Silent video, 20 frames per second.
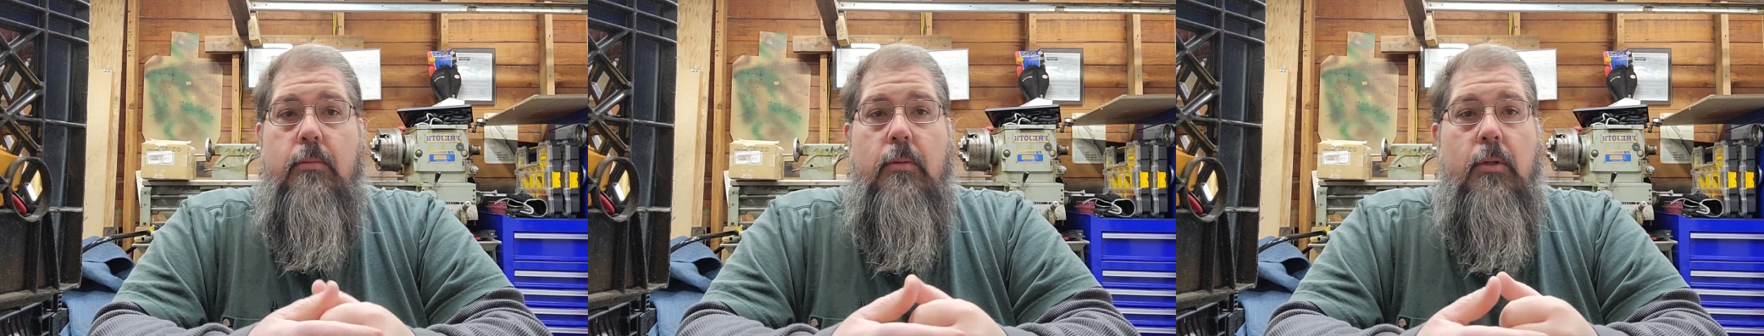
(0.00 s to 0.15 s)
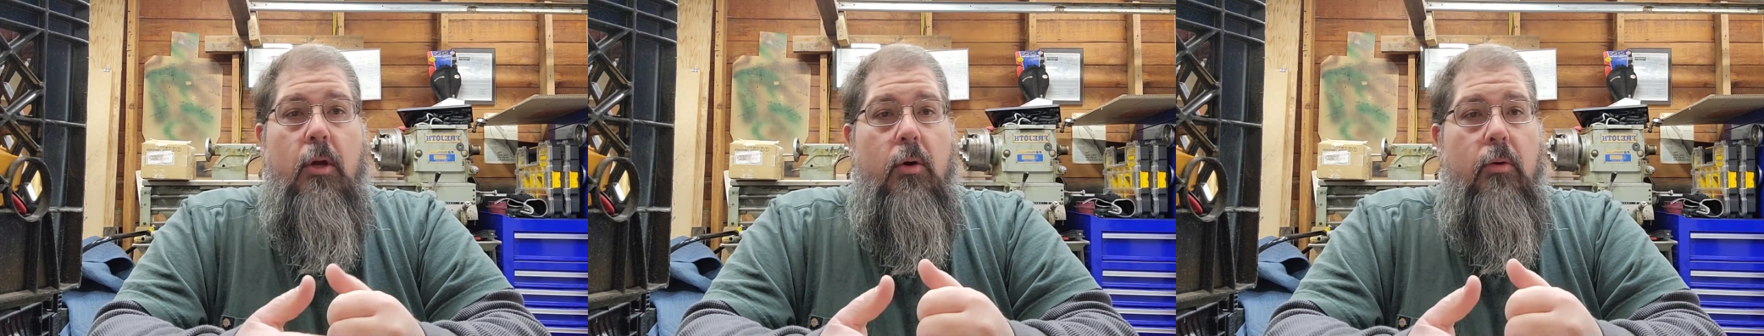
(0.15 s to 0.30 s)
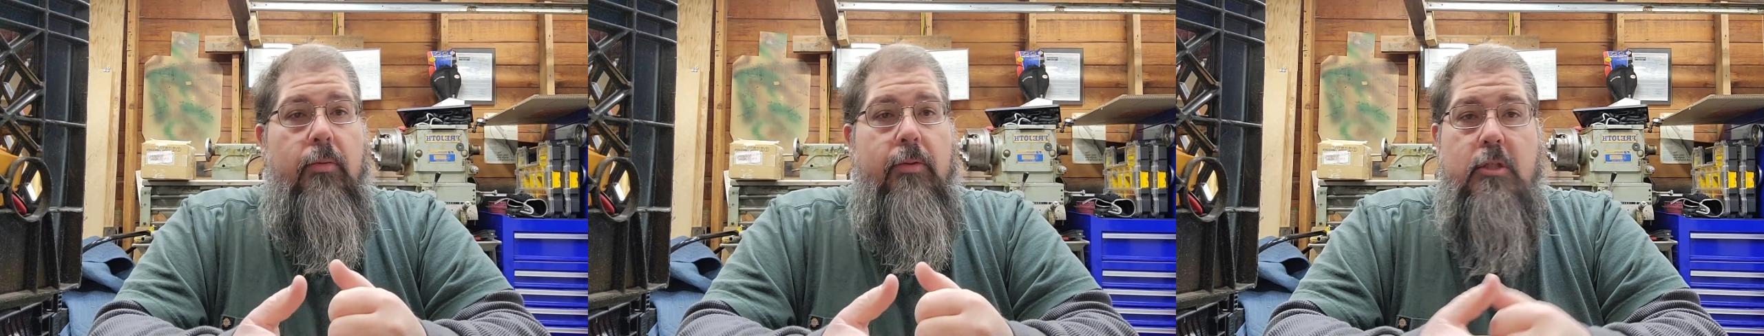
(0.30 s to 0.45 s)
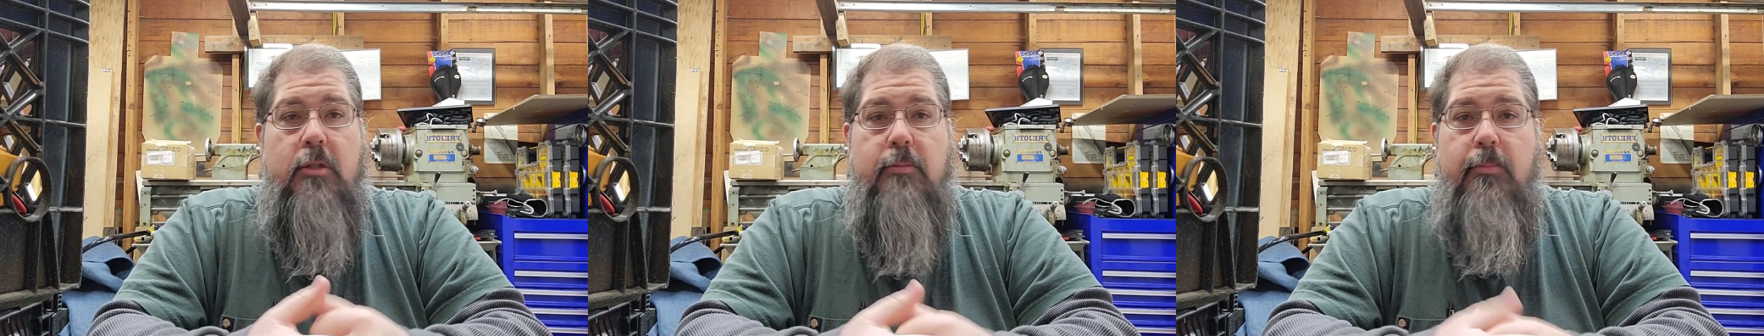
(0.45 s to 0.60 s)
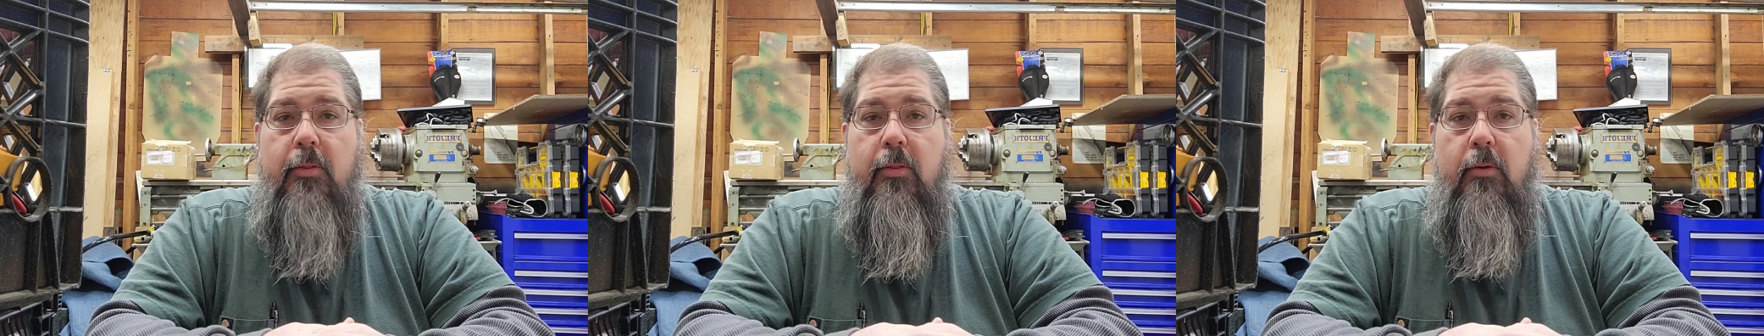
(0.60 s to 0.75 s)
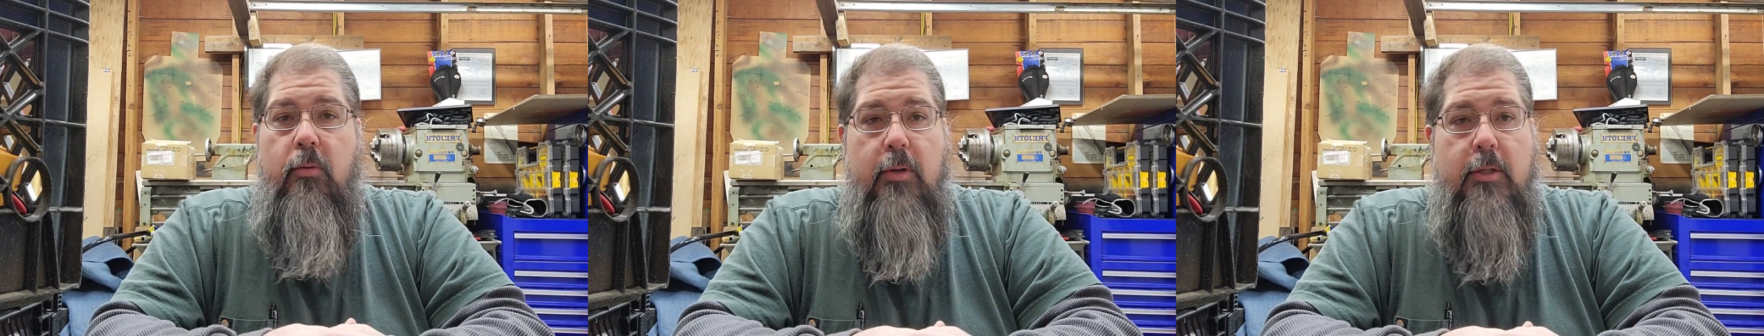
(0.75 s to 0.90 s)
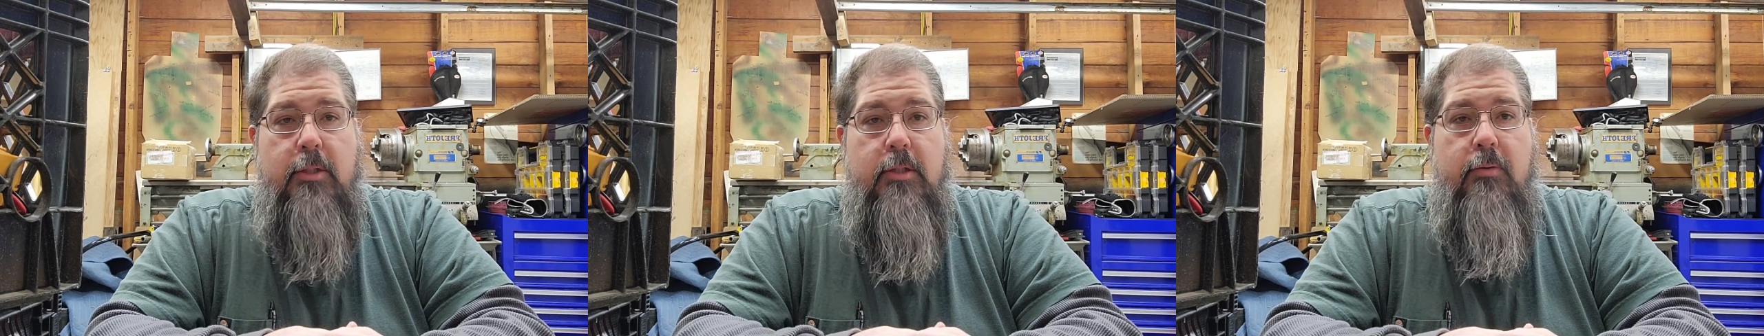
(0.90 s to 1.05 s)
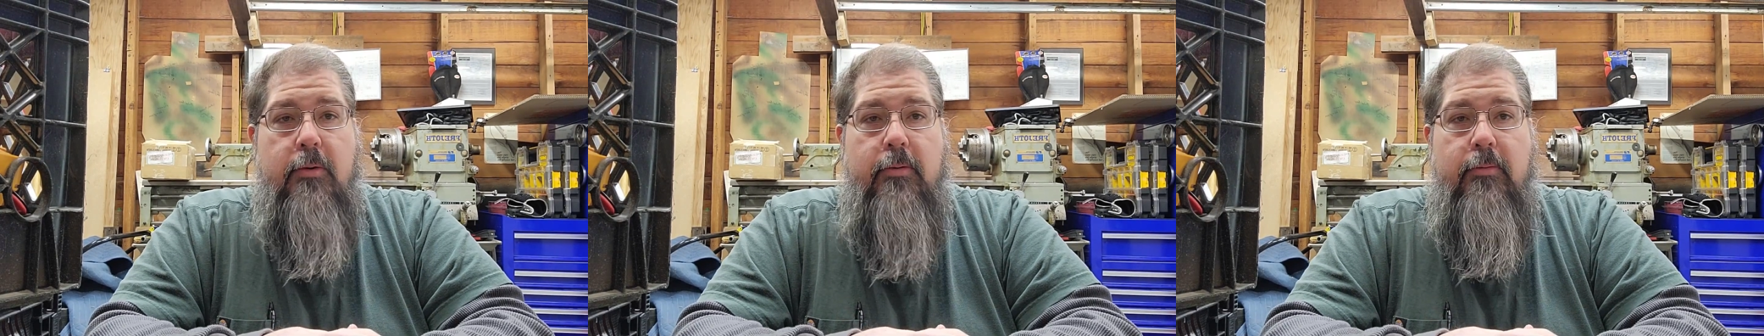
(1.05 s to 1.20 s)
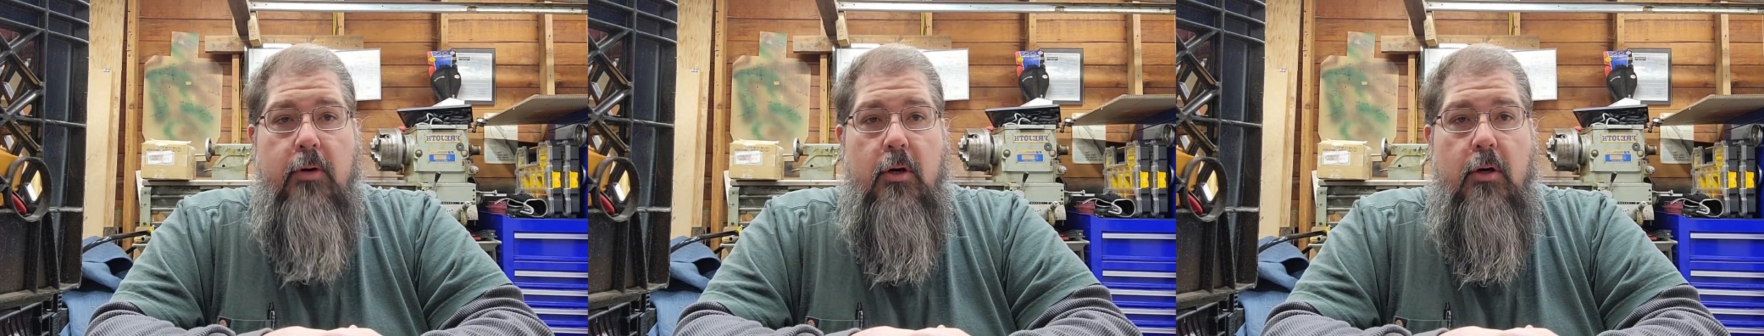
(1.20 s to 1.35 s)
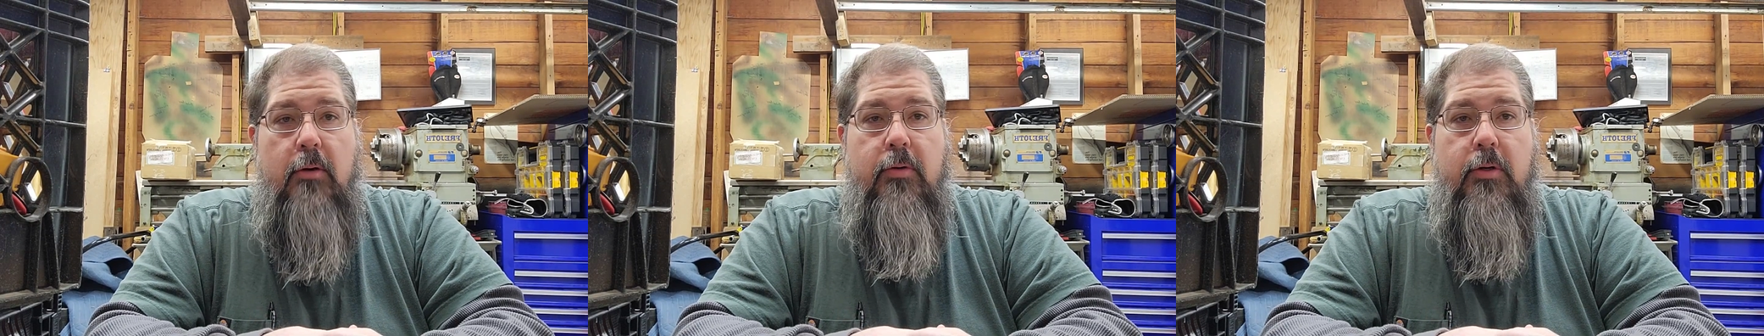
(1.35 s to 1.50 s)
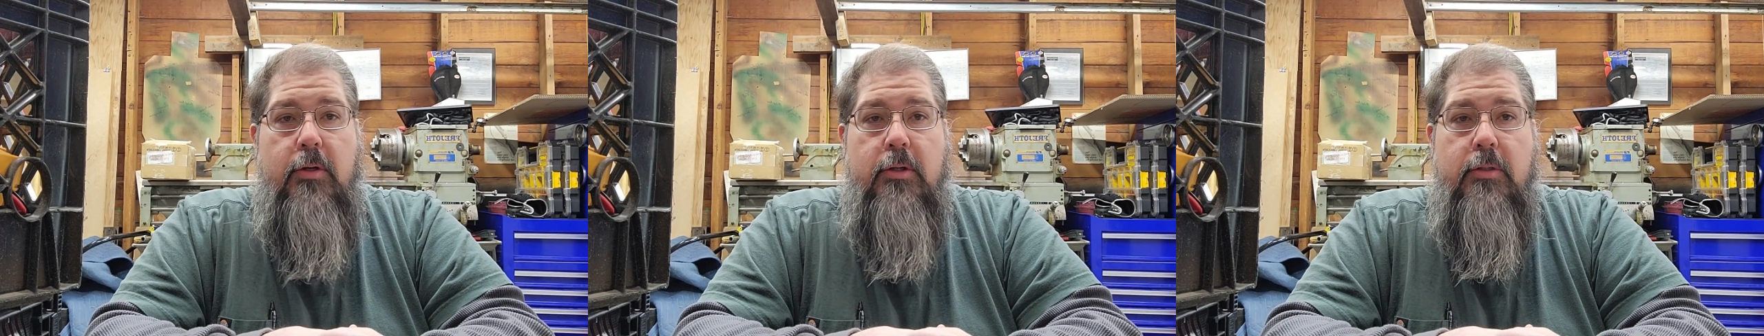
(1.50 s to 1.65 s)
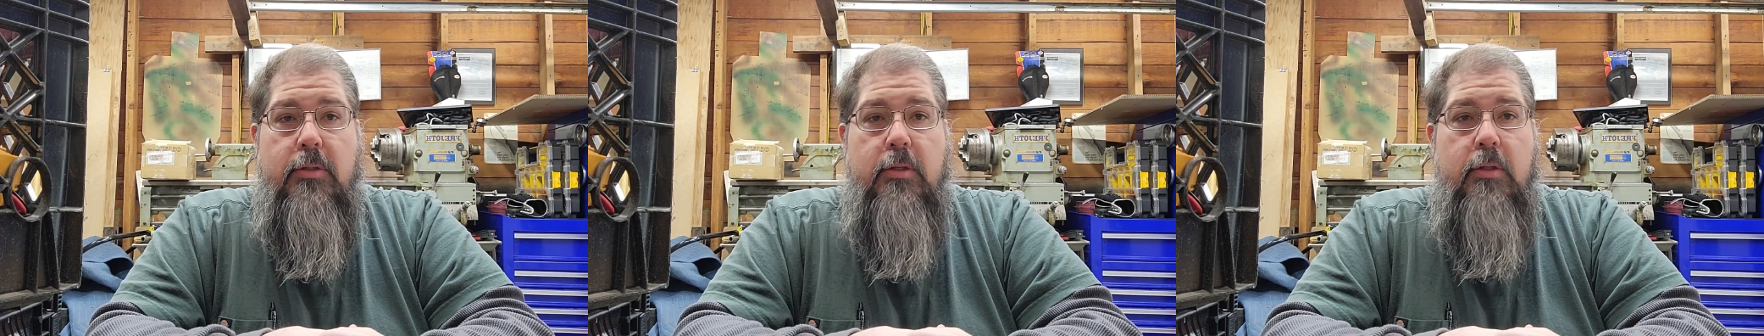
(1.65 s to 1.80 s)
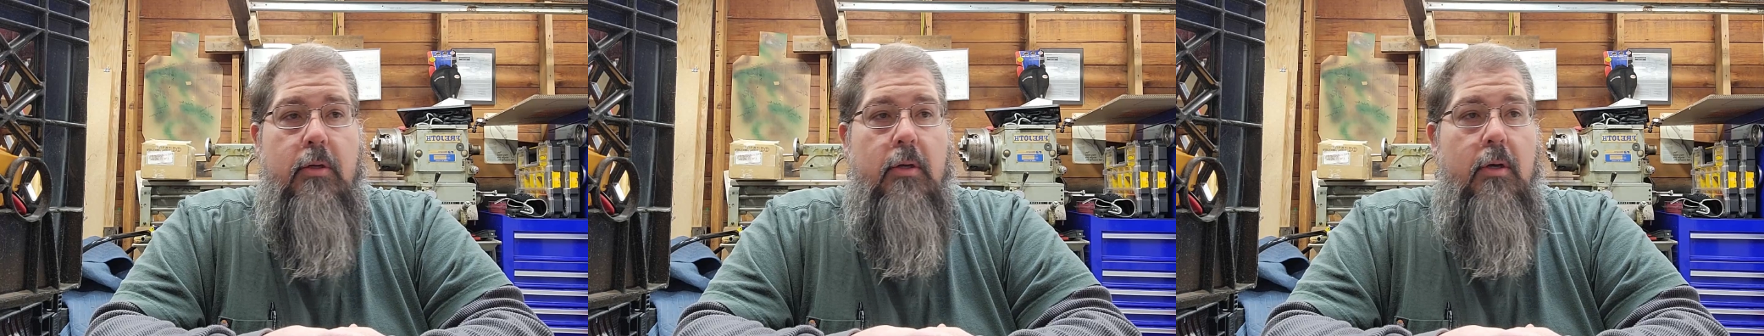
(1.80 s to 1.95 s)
the Smith & Wesson revolvers